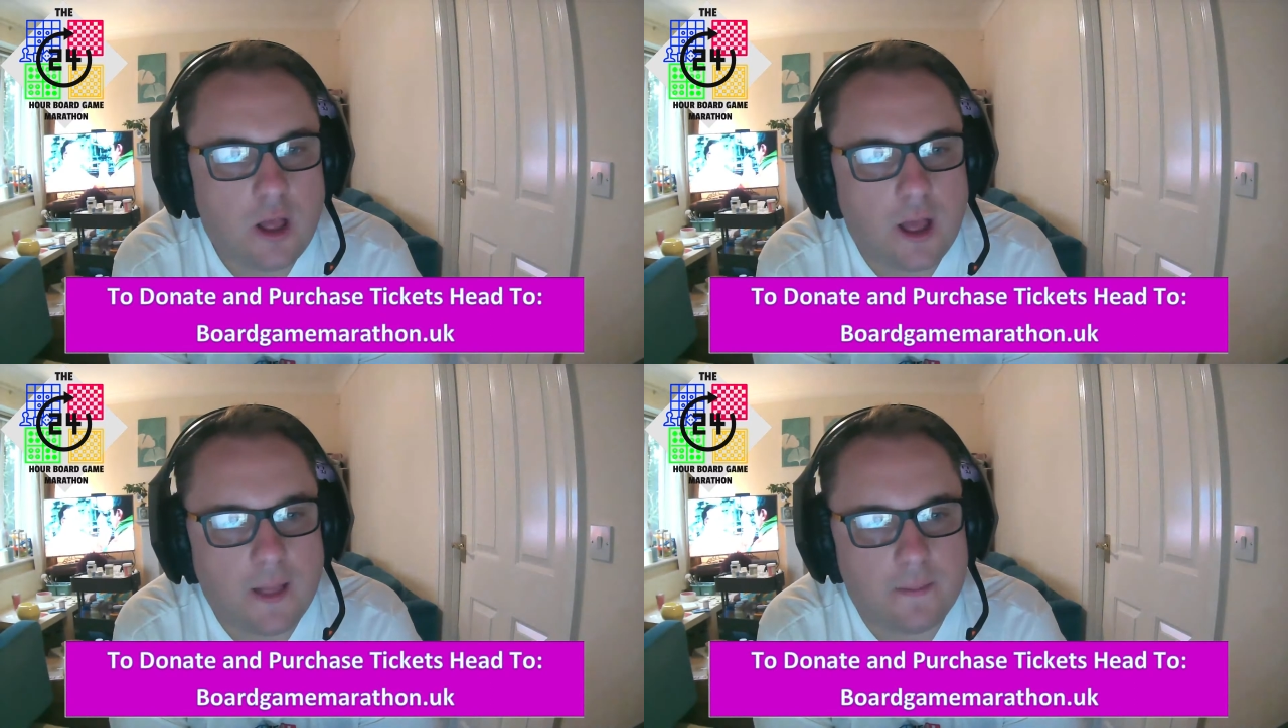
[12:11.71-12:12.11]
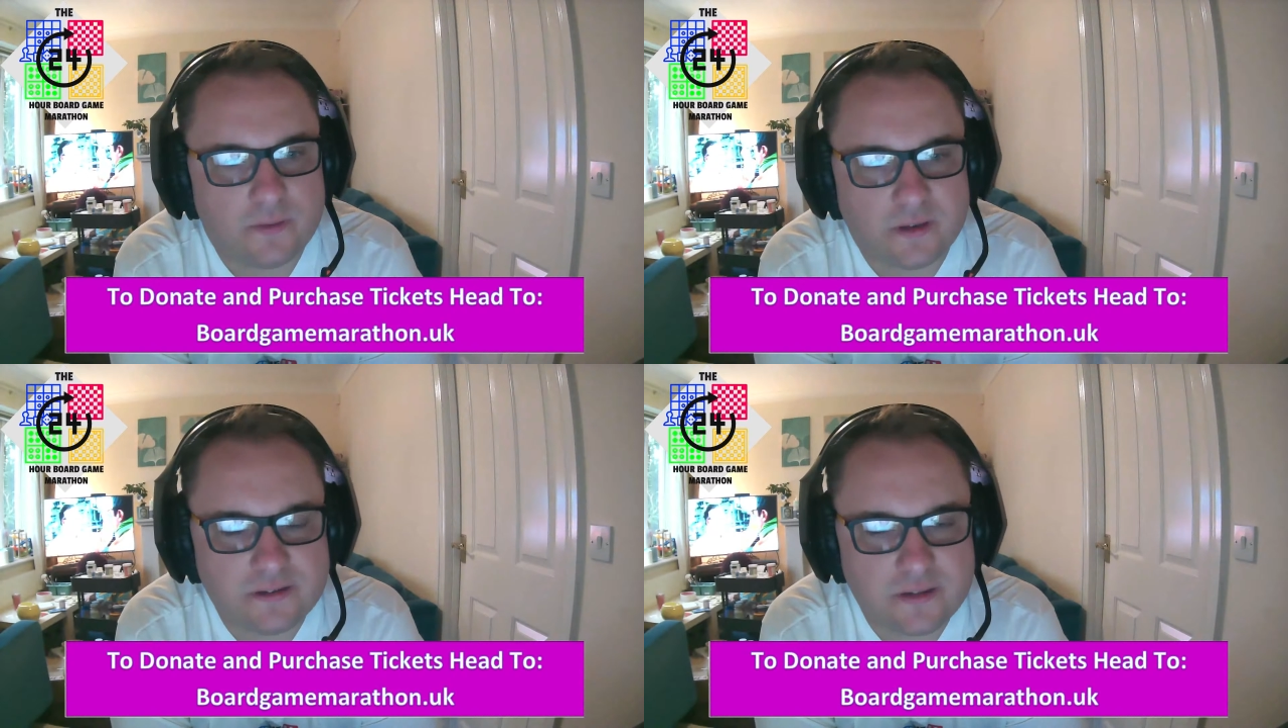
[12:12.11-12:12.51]

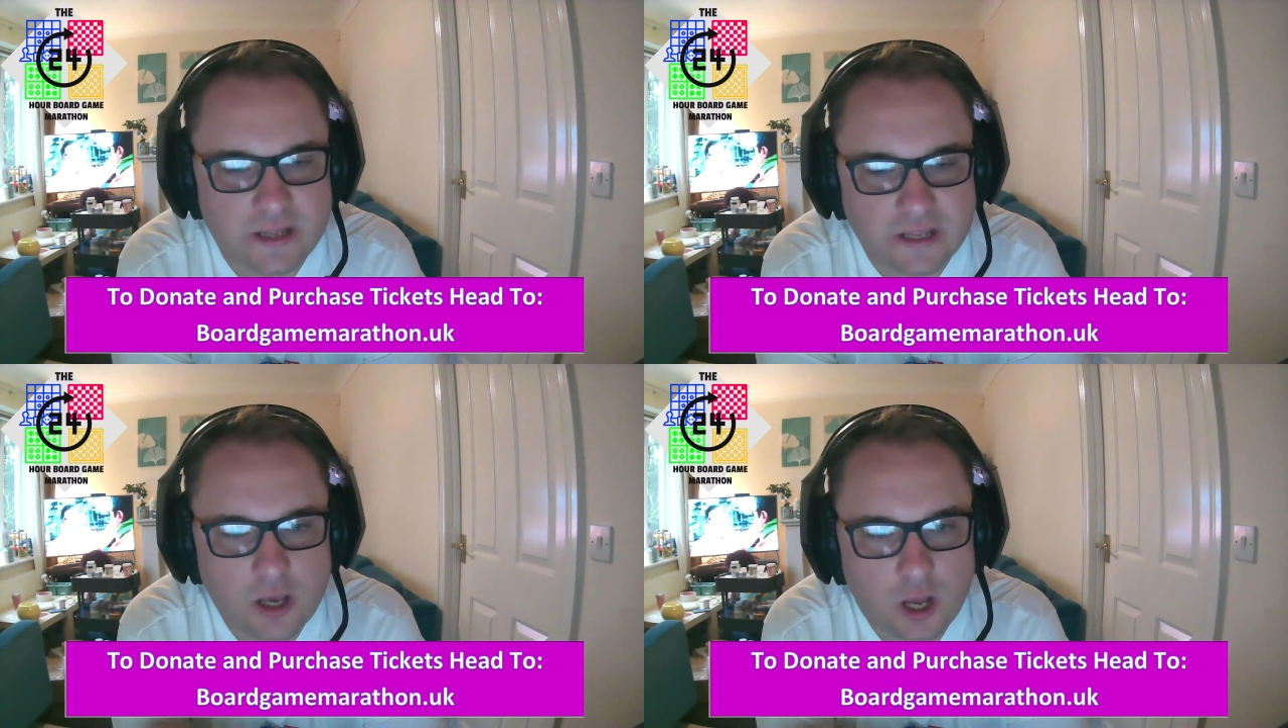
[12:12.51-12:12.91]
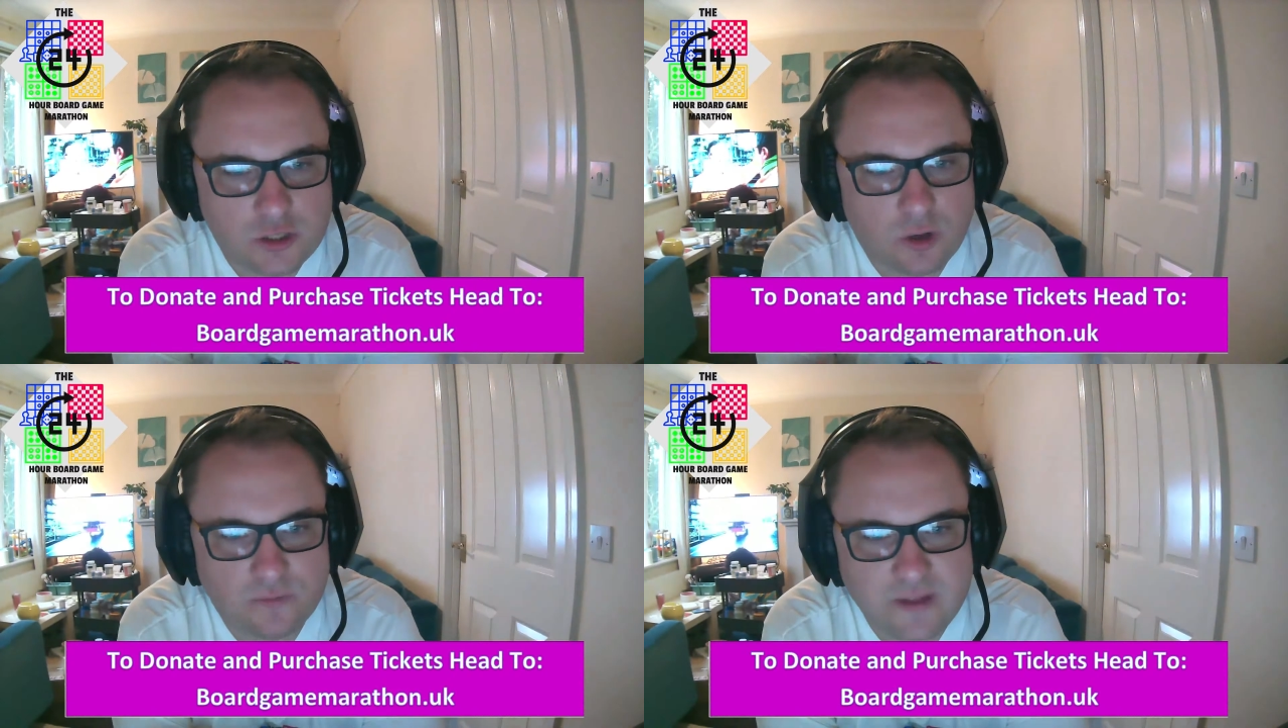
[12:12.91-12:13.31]
The
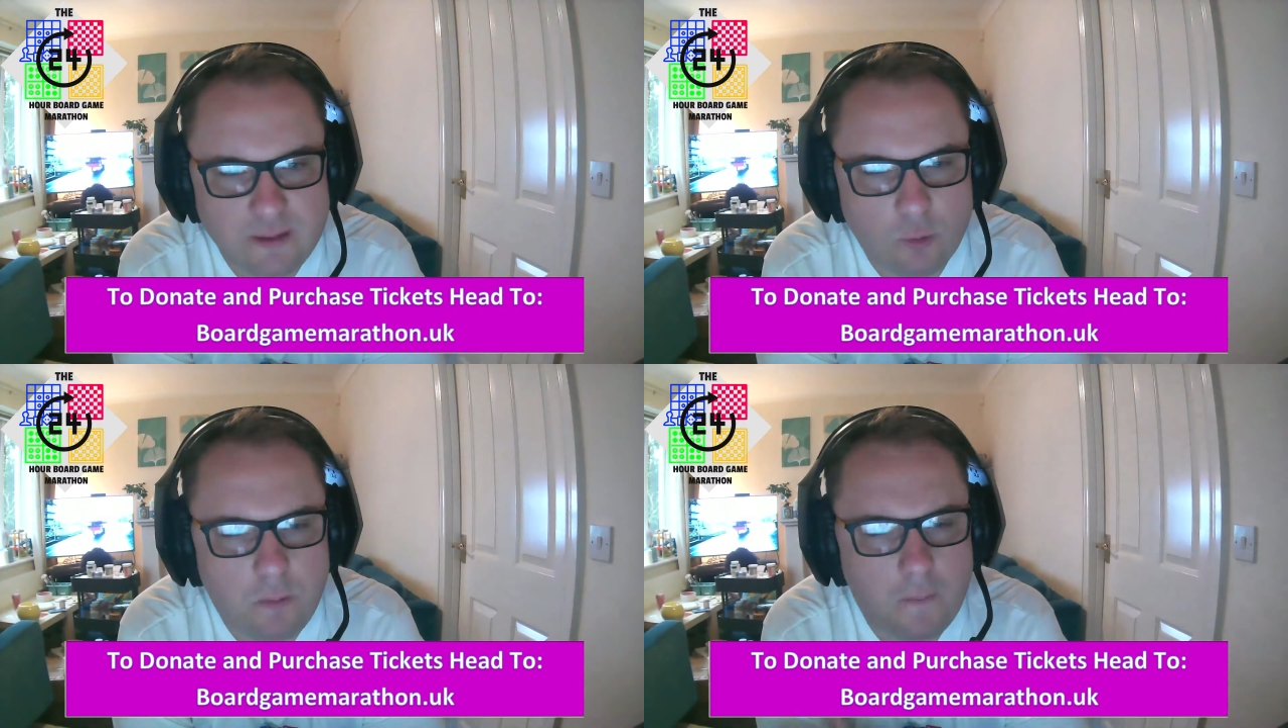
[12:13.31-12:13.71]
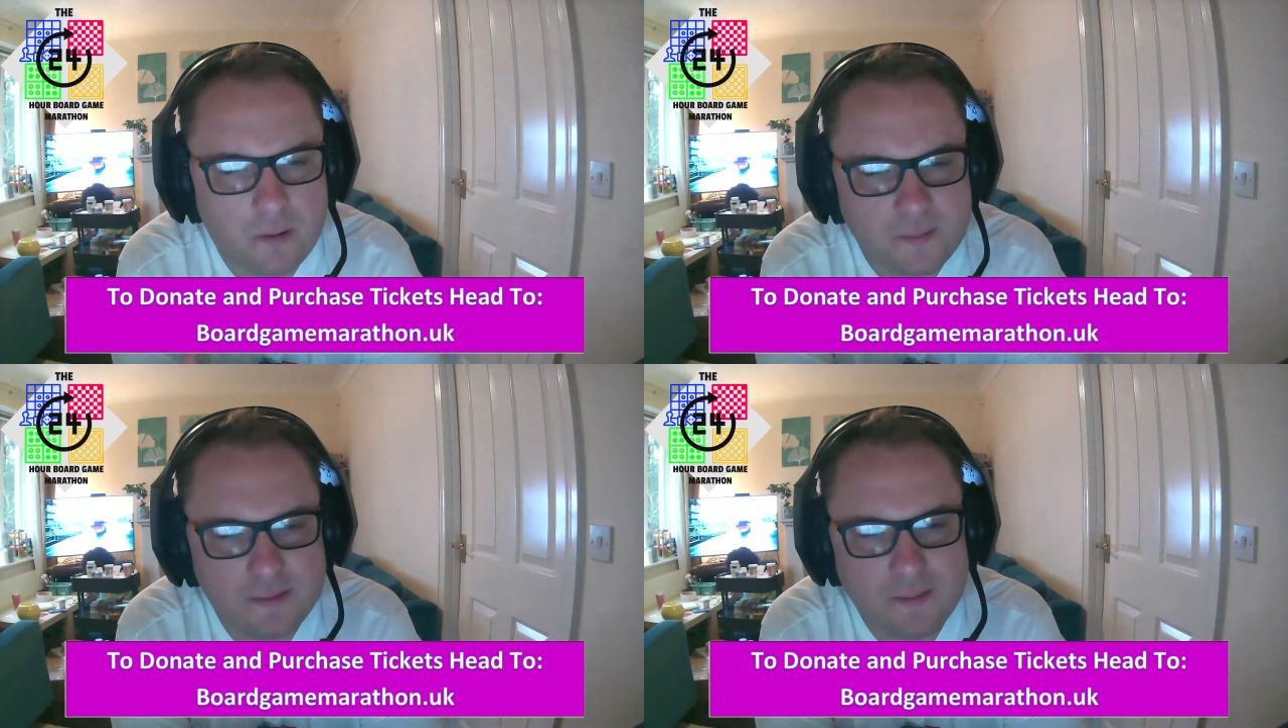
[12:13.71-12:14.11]
cut-off date will
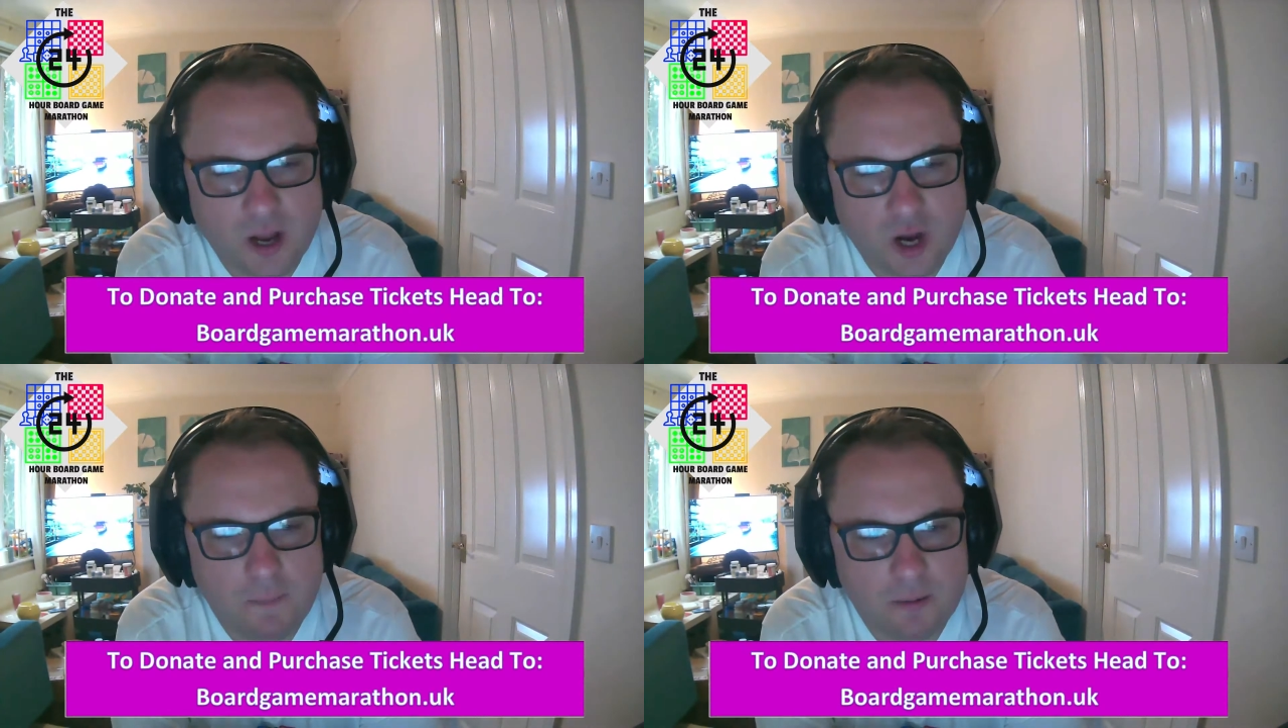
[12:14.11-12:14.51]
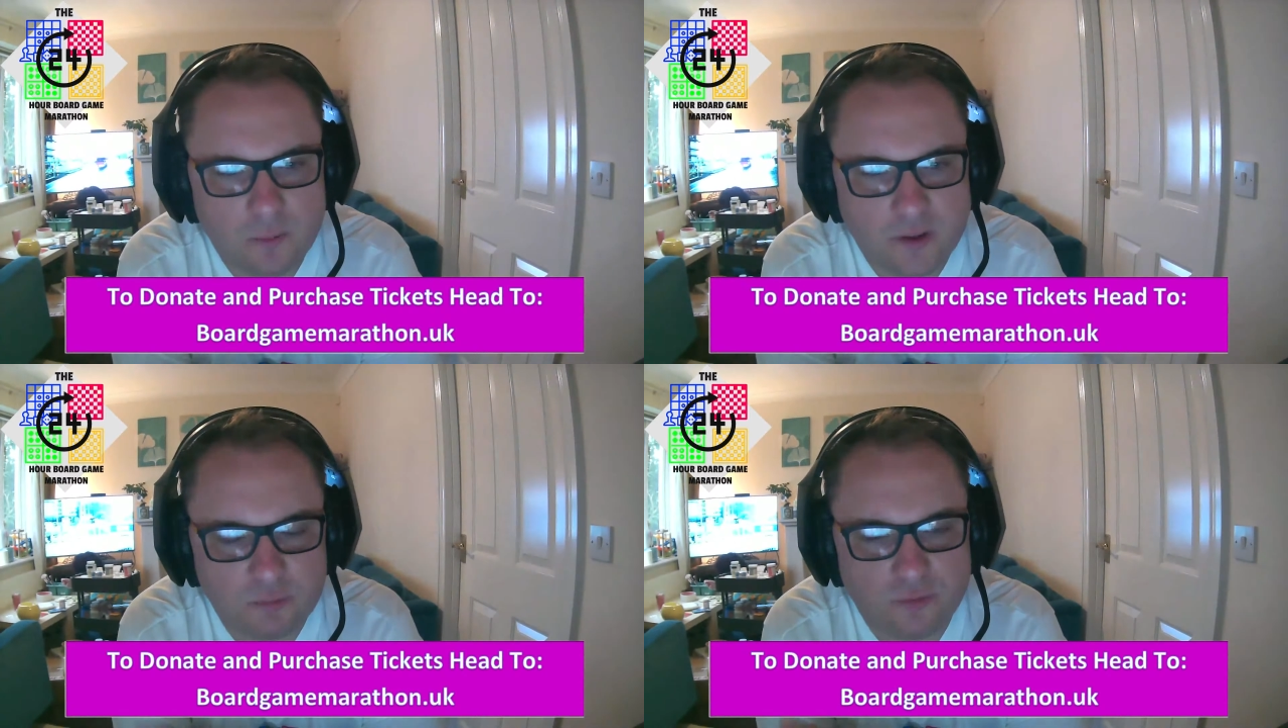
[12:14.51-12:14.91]
probably be about a couple of
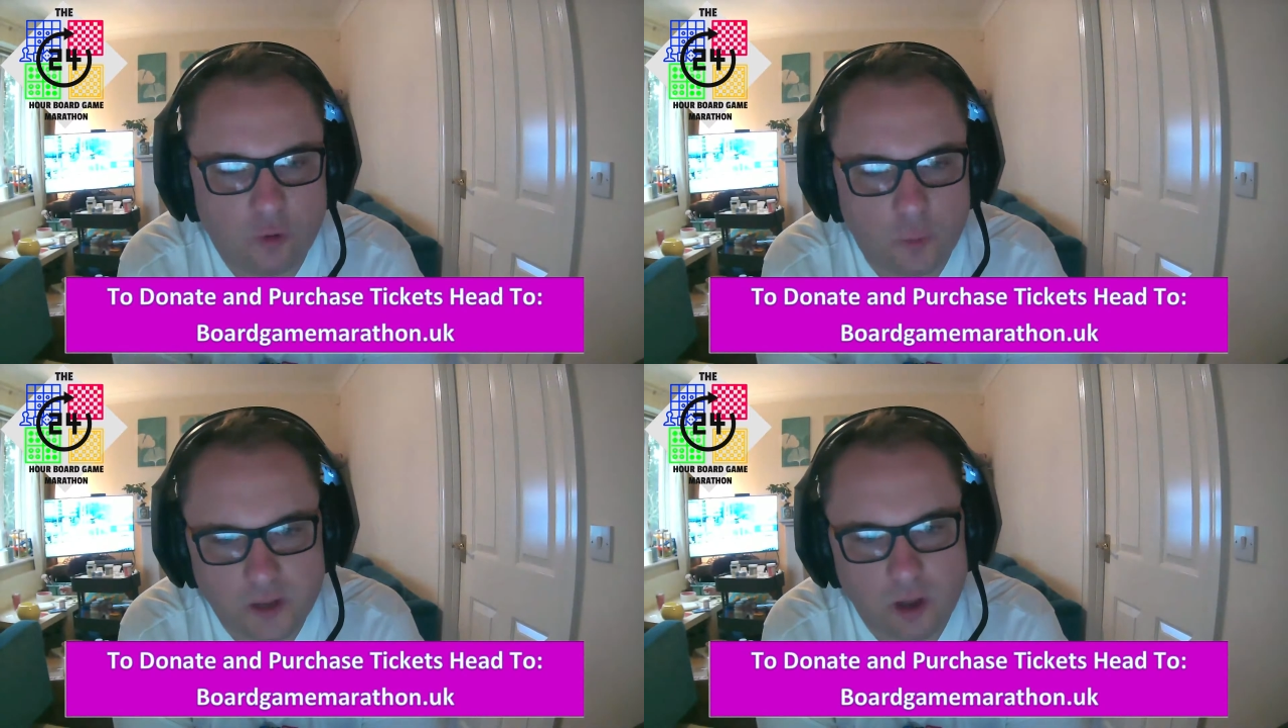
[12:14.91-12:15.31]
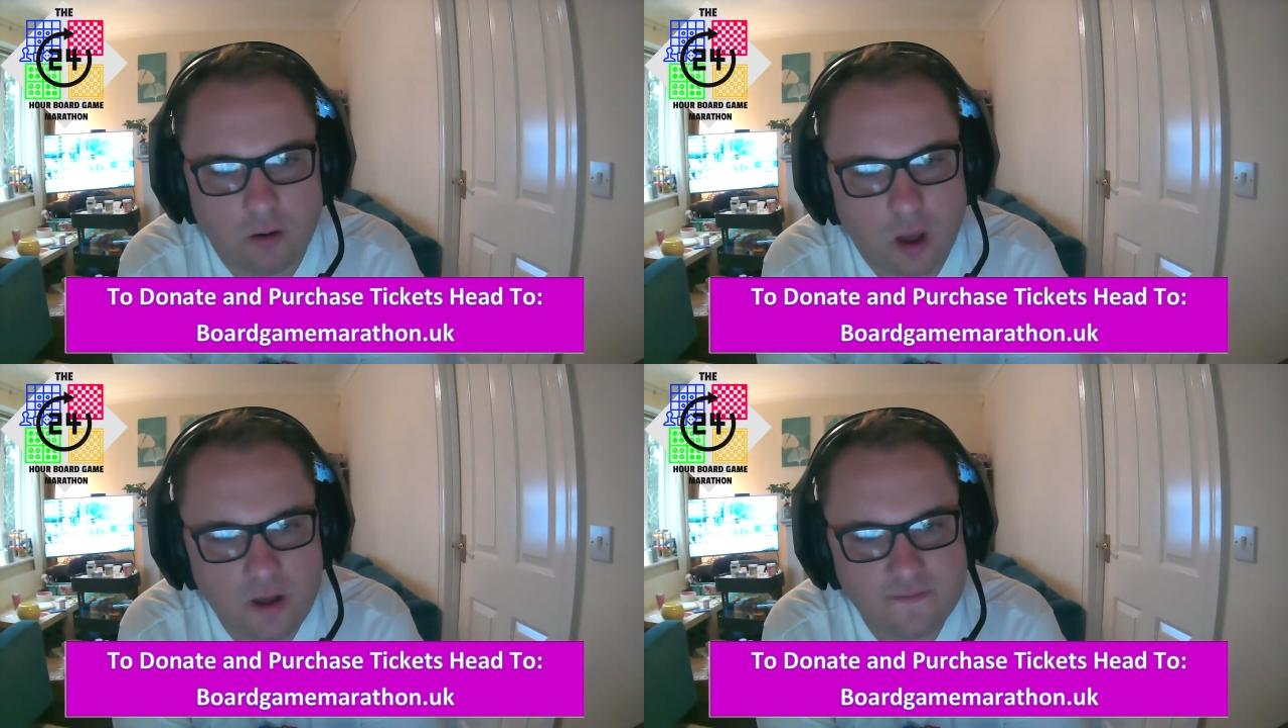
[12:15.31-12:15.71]
weeks before we go
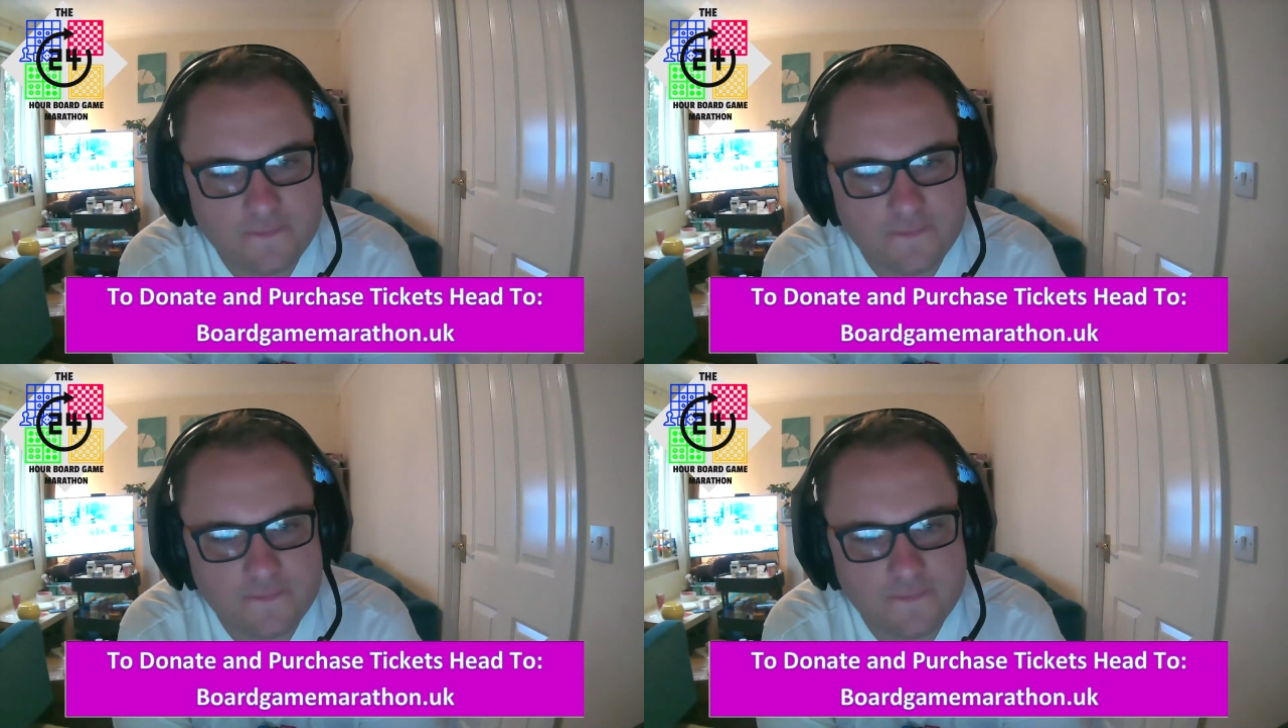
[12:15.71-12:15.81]
live.